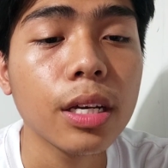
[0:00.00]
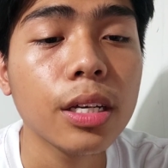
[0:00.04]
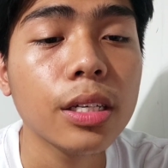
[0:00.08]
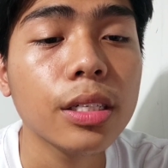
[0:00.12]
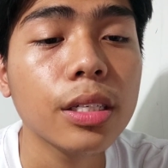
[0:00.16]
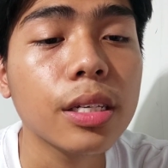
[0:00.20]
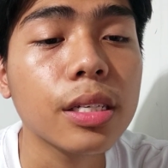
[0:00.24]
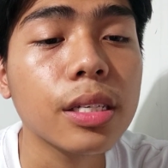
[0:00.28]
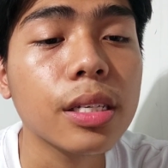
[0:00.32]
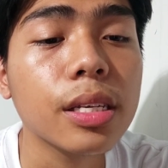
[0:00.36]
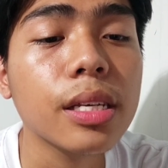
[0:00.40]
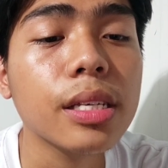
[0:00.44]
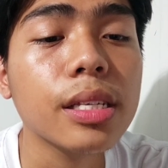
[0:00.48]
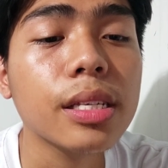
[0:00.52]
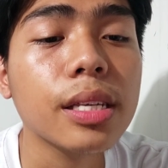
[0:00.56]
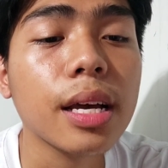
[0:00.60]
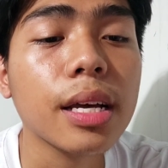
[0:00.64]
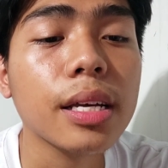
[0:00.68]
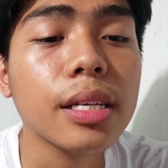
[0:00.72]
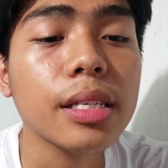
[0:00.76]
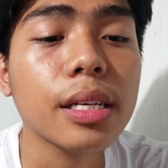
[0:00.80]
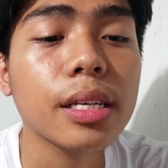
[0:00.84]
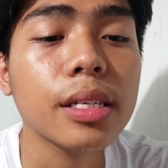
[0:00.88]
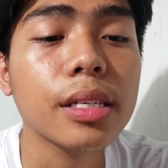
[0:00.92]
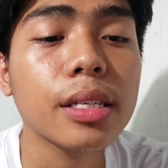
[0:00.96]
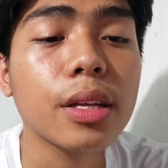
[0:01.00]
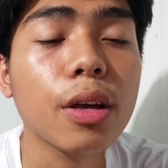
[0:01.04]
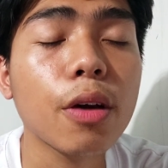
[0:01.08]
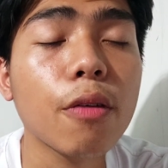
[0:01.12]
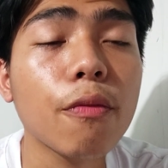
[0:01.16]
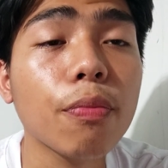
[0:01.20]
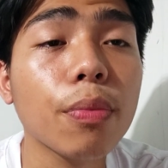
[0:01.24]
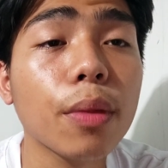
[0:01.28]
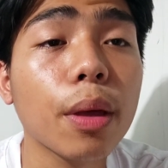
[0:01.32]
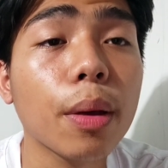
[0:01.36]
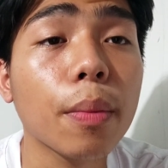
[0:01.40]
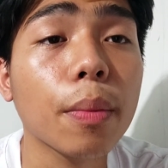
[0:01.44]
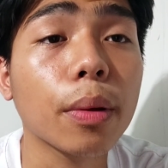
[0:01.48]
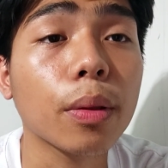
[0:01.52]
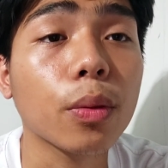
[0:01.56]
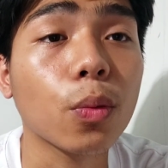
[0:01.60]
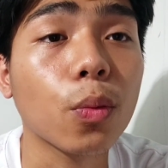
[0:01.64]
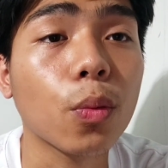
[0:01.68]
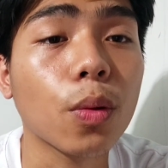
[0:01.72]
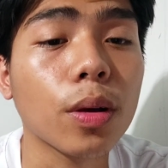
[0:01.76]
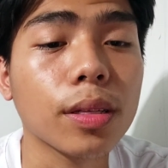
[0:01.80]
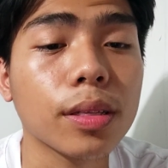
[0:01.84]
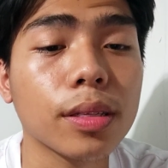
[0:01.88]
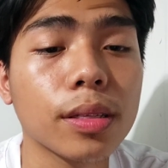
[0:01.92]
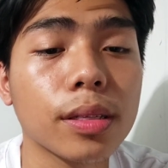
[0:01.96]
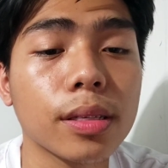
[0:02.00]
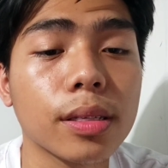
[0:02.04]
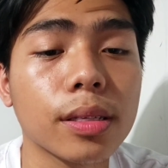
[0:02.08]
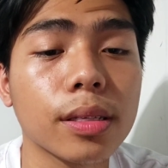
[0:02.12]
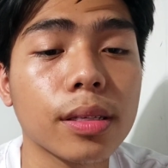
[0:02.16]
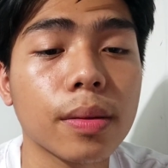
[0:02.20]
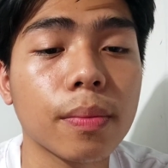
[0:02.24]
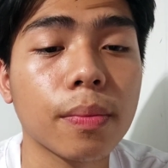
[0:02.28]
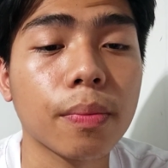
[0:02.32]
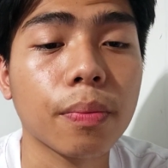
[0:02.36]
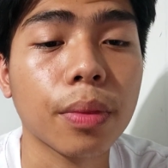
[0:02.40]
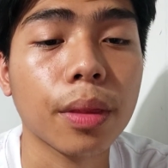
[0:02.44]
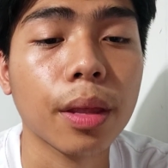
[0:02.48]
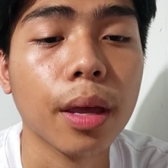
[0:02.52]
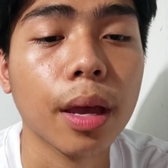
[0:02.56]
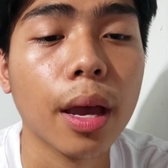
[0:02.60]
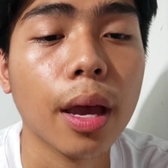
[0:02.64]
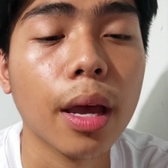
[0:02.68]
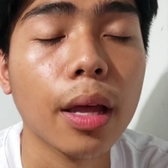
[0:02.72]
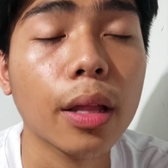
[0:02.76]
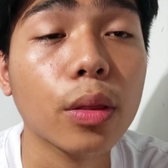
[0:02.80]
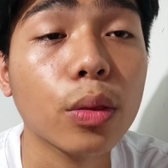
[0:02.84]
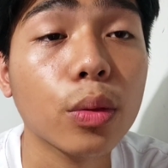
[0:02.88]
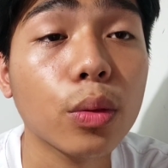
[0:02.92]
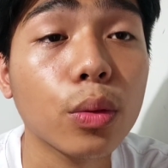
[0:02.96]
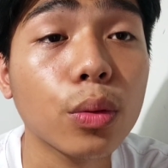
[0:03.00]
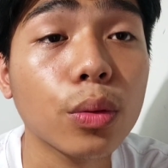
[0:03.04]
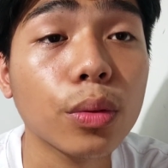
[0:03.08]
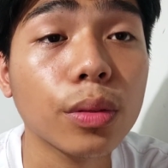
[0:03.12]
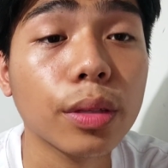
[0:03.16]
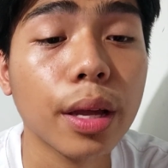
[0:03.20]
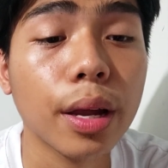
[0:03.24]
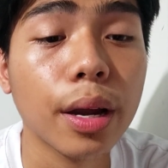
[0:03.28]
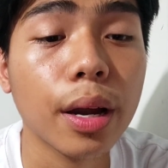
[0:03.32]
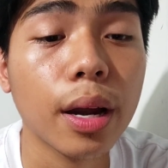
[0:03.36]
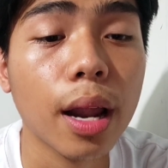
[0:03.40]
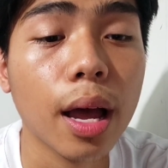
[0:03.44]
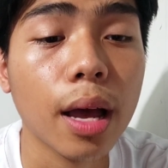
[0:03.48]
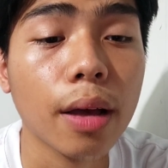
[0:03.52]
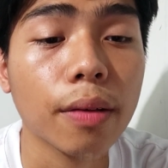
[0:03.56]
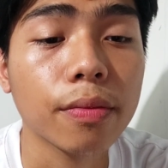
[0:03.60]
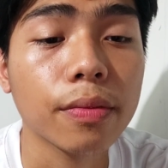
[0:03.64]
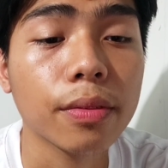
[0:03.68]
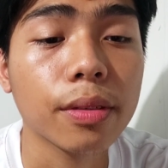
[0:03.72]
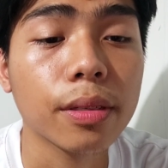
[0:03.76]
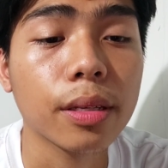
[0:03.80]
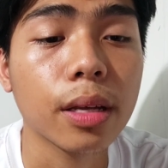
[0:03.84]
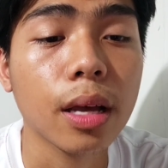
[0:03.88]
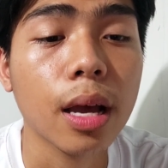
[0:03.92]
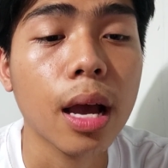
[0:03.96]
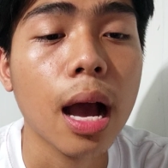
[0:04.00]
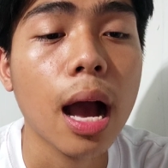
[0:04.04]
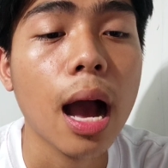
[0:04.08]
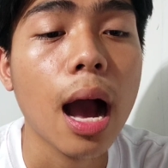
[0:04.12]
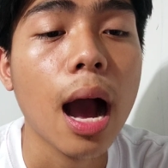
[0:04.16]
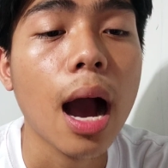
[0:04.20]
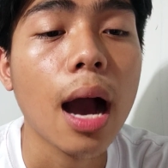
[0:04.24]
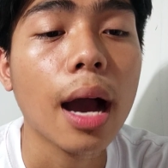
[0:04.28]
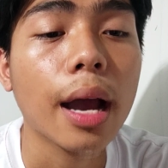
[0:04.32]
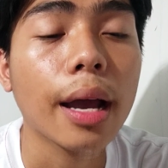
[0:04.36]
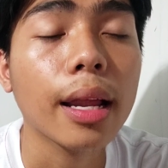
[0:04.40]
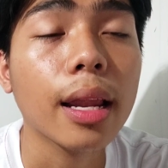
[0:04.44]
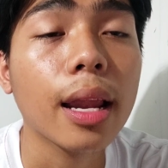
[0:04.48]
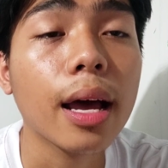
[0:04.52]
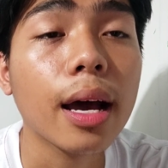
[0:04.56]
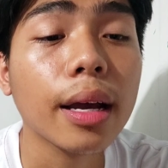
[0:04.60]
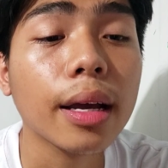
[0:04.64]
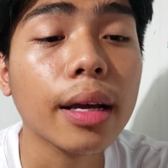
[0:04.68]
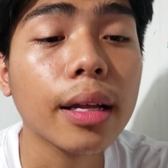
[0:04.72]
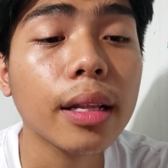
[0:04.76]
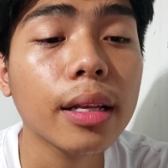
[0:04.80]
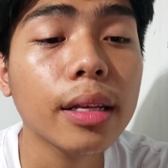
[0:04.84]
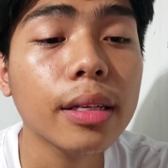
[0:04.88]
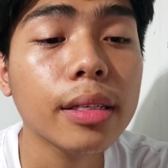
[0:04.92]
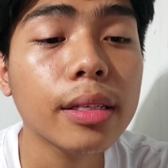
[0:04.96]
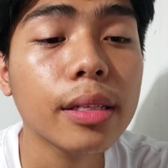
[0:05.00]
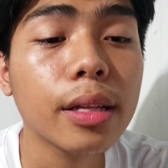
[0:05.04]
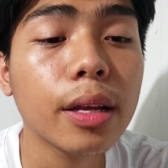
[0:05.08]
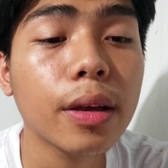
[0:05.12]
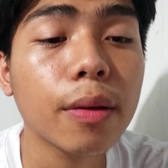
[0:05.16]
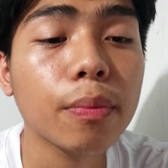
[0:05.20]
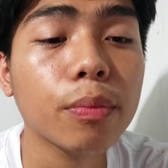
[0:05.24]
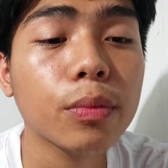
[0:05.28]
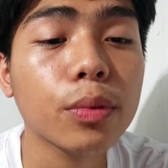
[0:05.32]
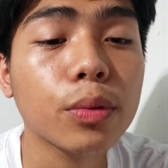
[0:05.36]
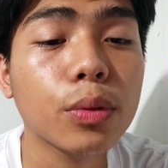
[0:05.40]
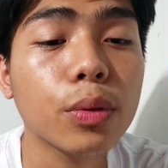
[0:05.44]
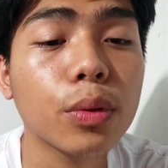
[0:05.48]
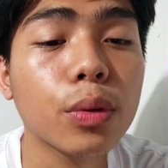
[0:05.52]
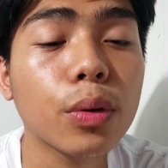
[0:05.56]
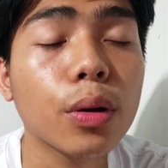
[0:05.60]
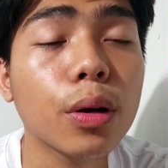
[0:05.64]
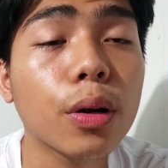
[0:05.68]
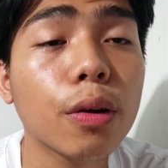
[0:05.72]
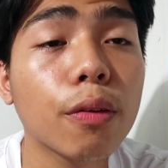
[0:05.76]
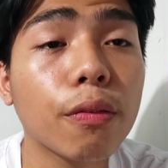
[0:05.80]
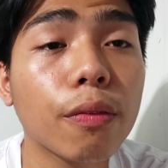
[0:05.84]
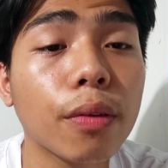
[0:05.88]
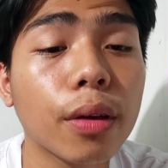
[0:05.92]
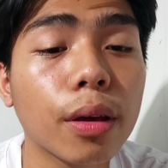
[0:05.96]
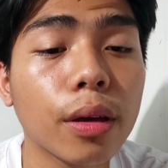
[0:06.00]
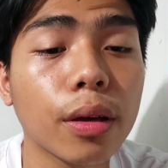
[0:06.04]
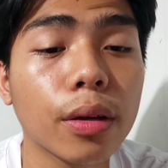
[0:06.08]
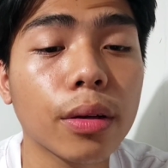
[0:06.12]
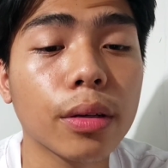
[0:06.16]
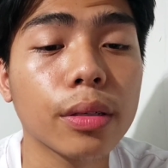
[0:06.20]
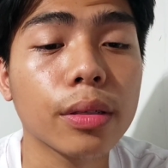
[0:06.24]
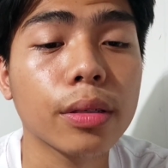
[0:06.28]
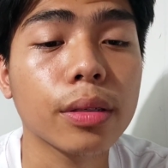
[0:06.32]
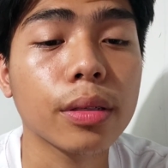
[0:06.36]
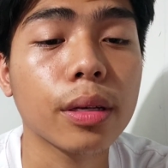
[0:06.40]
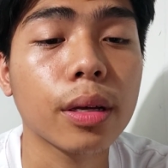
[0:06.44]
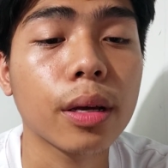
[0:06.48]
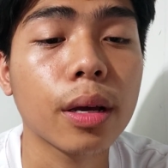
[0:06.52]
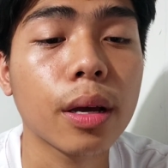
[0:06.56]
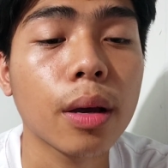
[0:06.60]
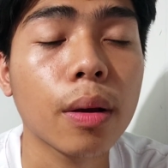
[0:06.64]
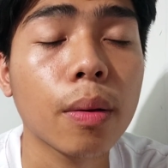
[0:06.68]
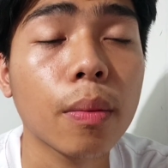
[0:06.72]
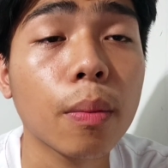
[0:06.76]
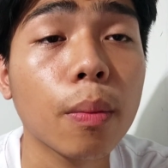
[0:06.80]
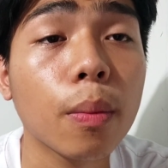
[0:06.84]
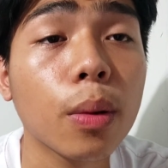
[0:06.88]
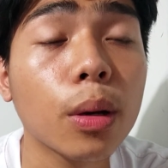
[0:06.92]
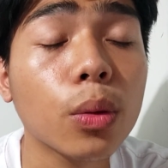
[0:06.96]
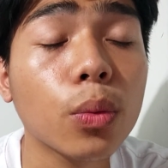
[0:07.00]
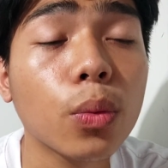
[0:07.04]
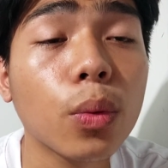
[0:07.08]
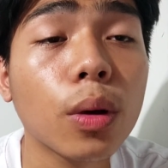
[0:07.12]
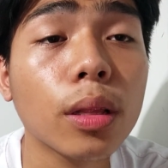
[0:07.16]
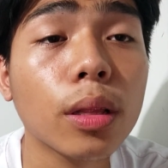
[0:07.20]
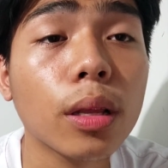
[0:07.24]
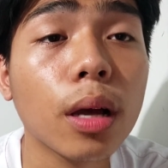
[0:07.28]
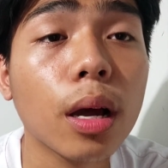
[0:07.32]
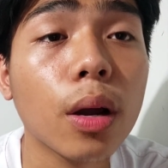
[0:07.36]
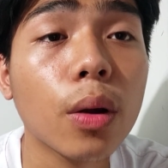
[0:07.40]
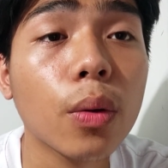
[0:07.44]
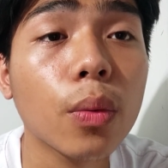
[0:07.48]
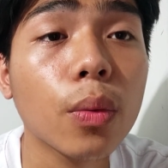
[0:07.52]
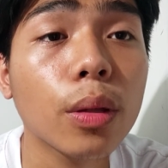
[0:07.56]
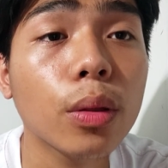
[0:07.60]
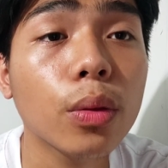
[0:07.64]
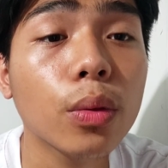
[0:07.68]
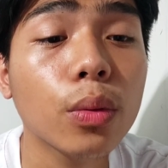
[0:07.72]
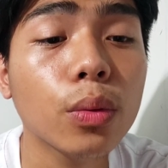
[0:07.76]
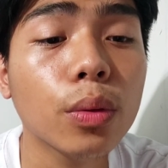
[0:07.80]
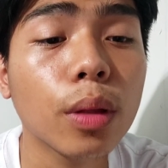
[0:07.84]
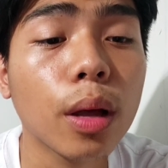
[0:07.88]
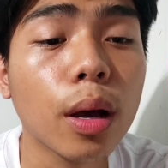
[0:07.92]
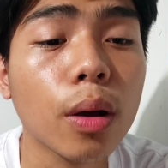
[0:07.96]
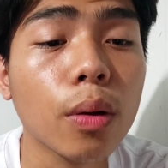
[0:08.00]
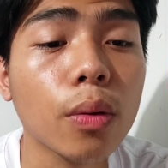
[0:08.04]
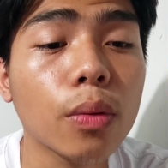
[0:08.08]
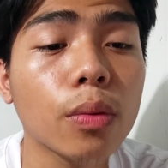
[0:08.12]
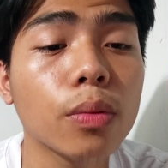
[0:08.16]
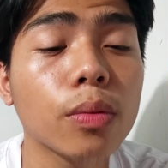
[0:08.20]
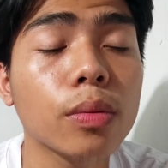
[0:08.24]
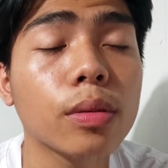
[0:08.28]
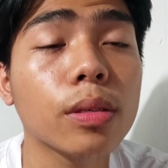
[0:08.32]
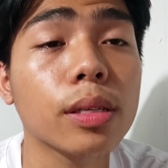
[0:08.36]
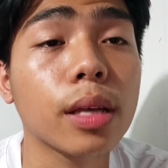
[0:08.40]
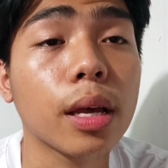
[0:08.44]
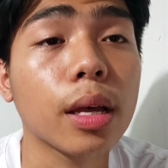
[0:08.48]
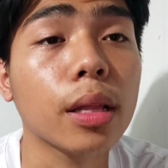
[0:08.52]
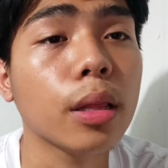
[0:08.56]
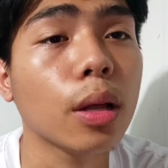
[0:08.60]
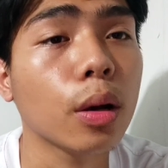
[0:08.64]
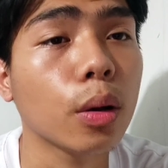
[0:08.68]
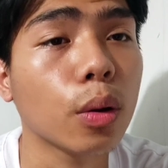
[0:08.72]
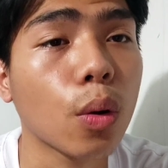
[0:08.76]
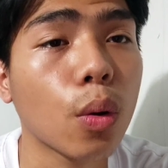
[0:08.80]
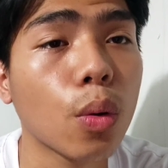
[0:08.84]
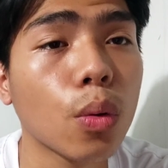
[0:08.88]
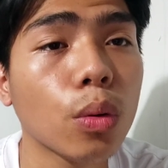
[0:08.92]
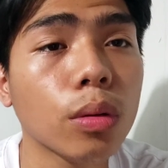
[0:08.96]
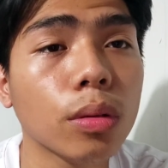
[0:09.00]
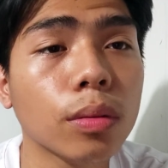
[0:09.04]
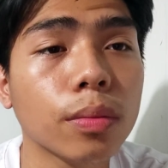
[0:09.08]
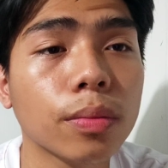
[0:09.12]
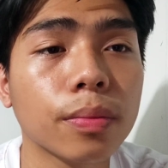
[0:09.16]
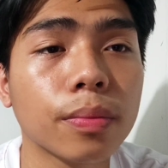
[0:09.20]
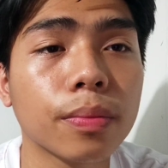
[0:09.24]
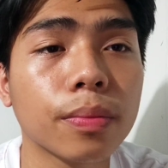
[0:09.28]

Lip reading: She seized 60 of them at once, and took their lives. I luckily slipped through her fingers. But what are we do now?" said the coal.